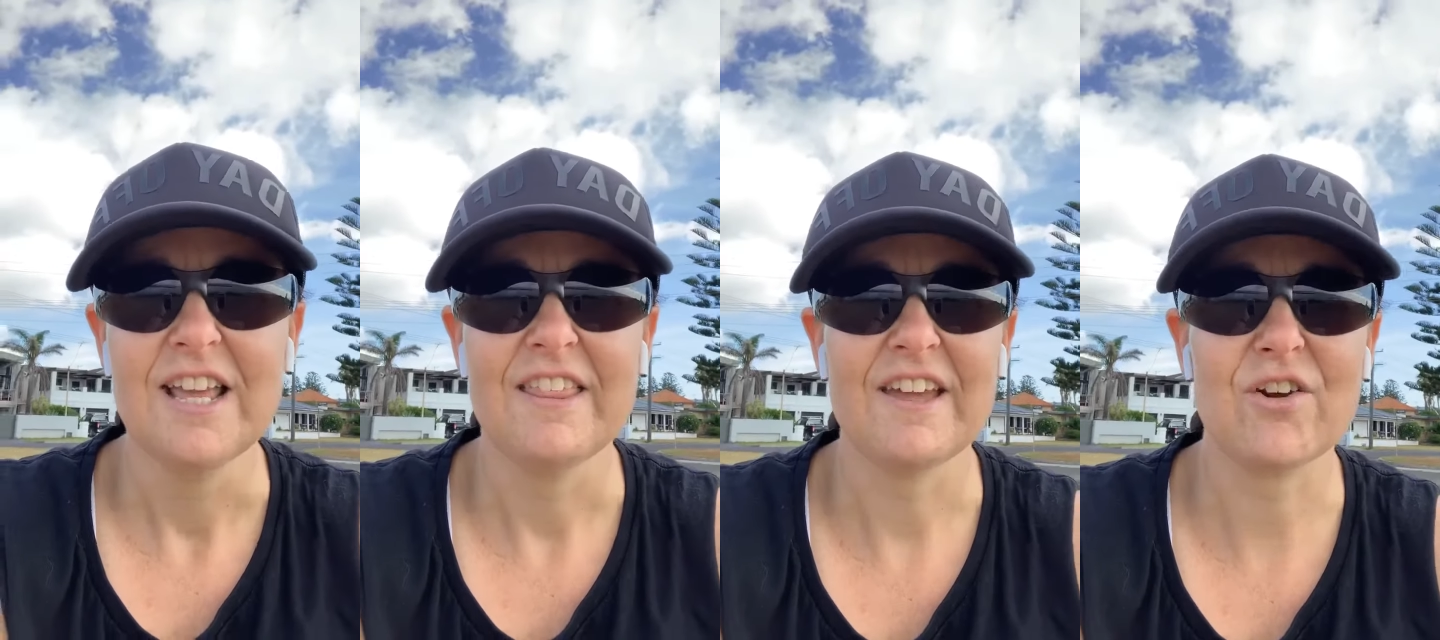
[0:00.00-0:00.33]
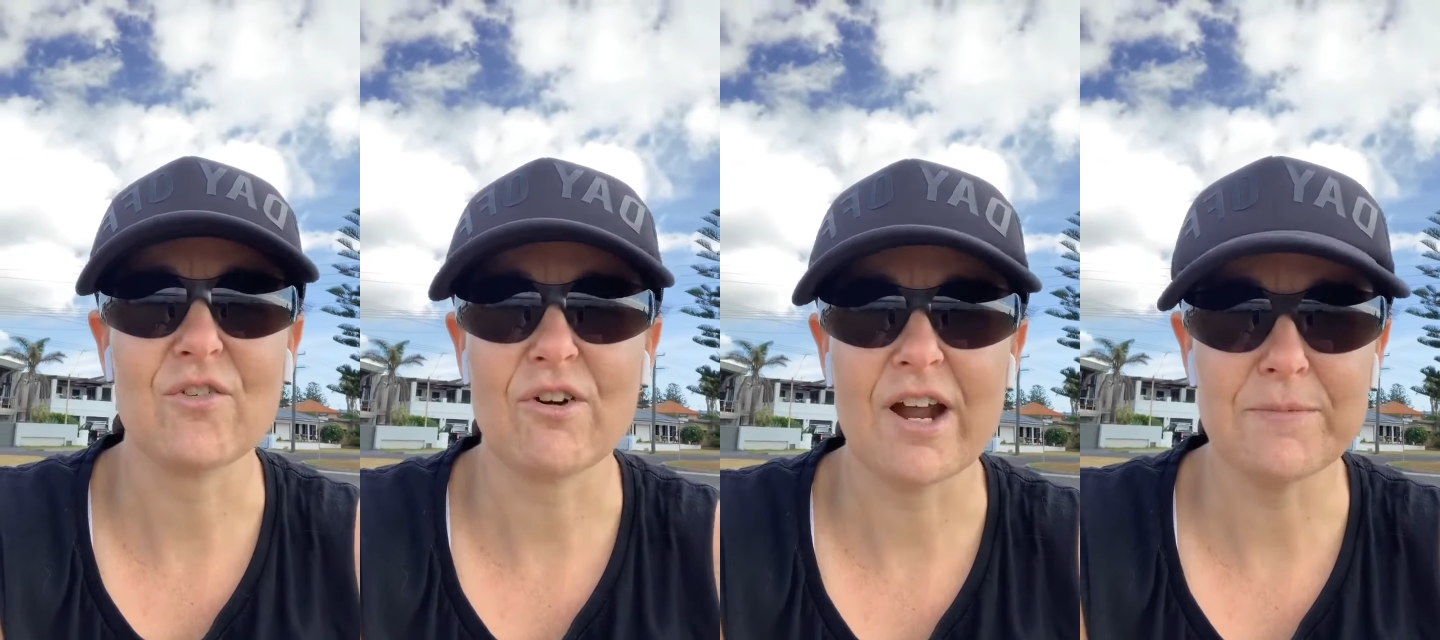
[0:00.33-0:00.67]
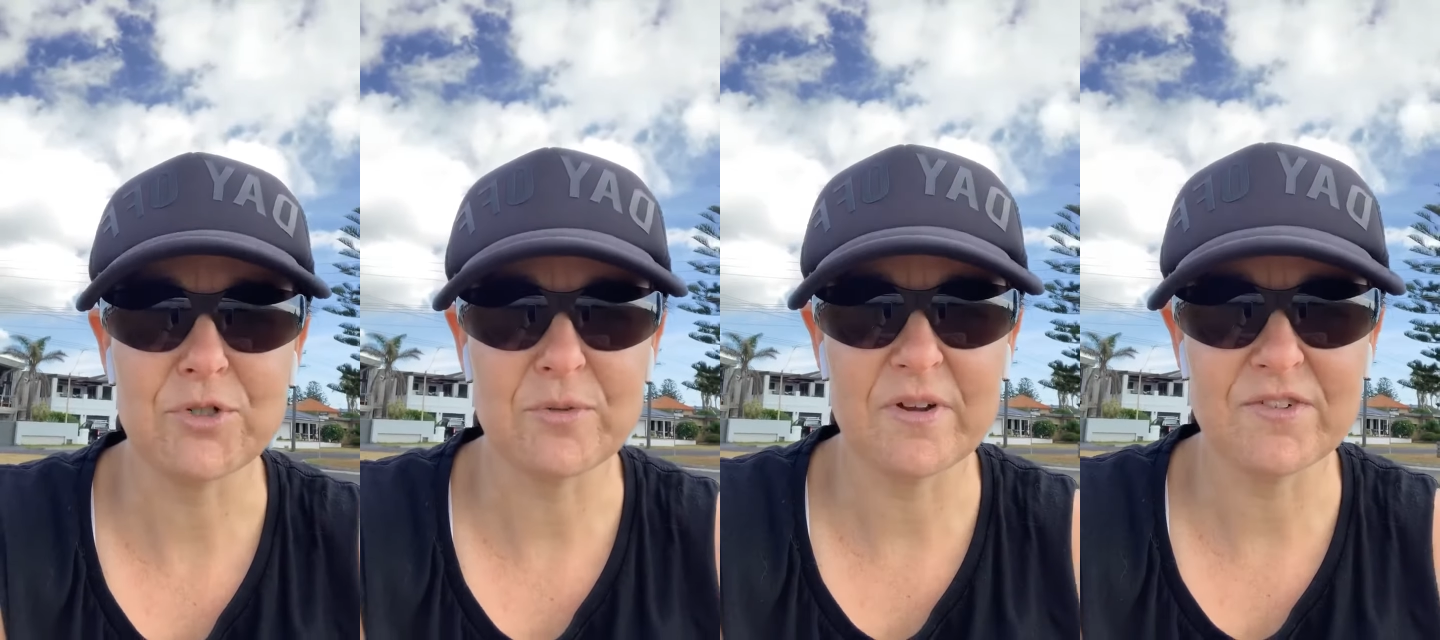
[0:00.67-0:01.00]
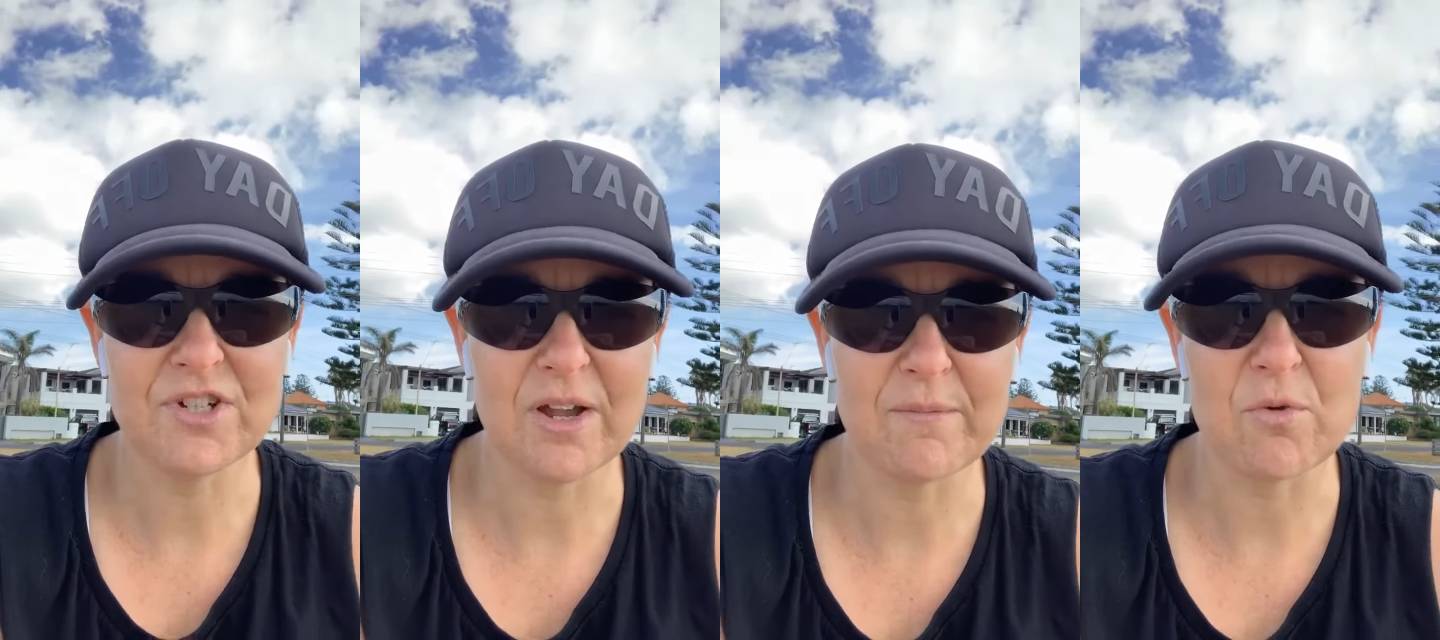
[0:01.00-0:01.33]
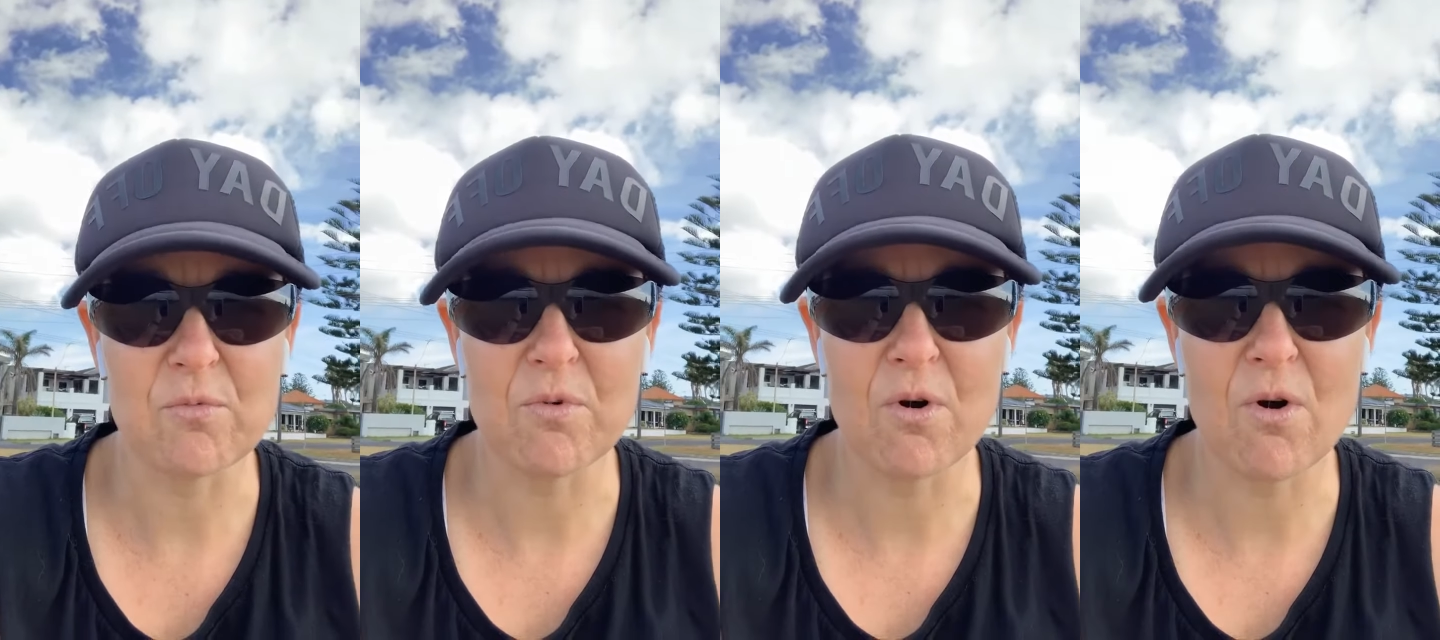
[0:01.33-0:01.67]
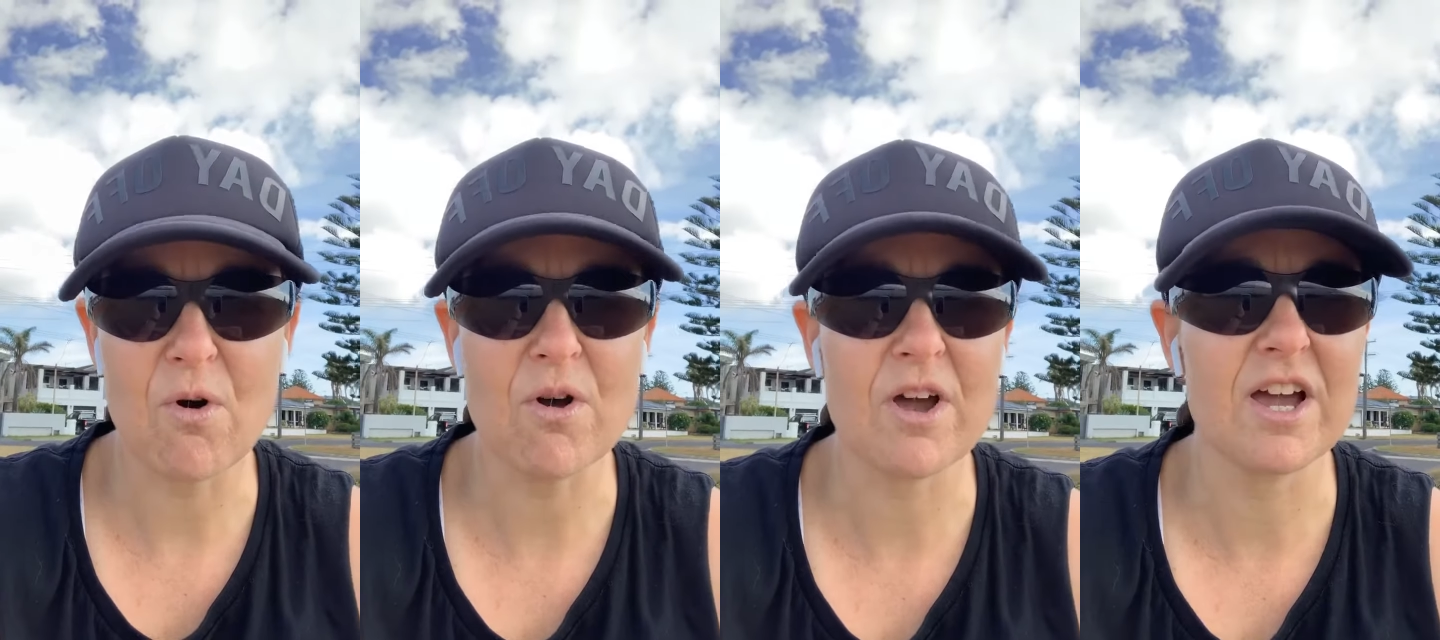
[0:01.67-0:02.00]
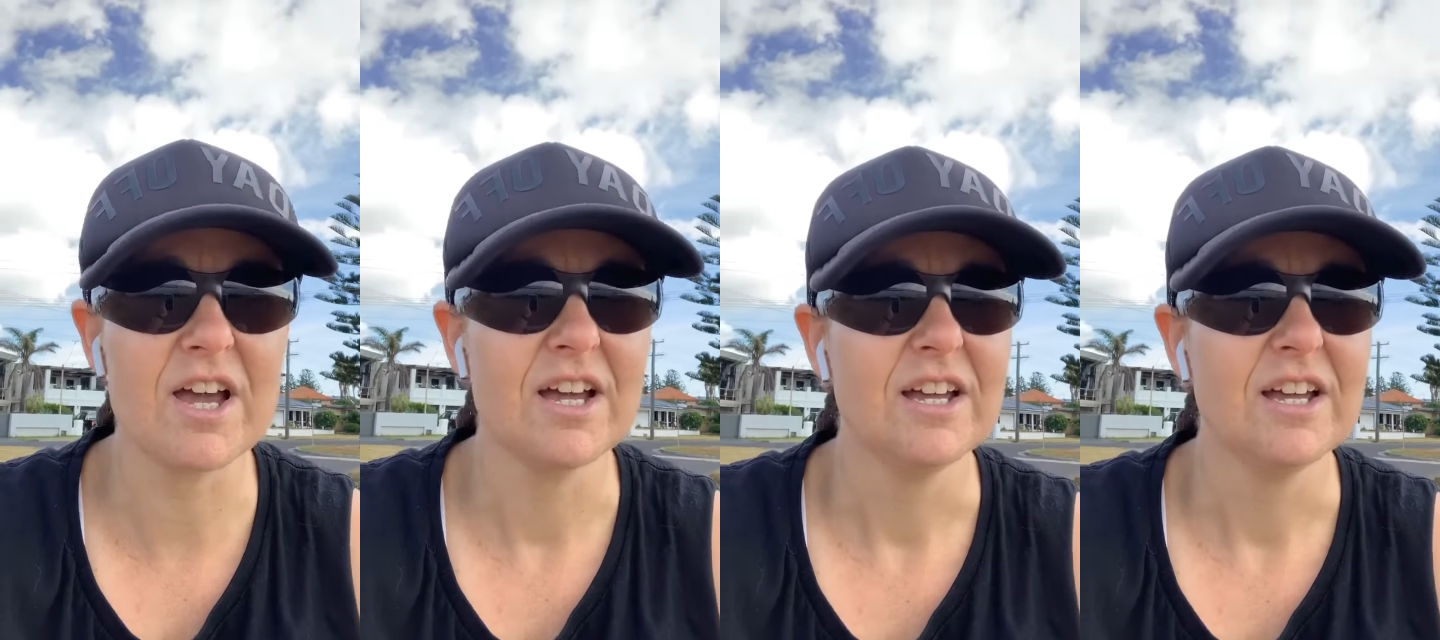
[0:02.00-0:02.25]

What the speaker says: that grabs you every time you walk,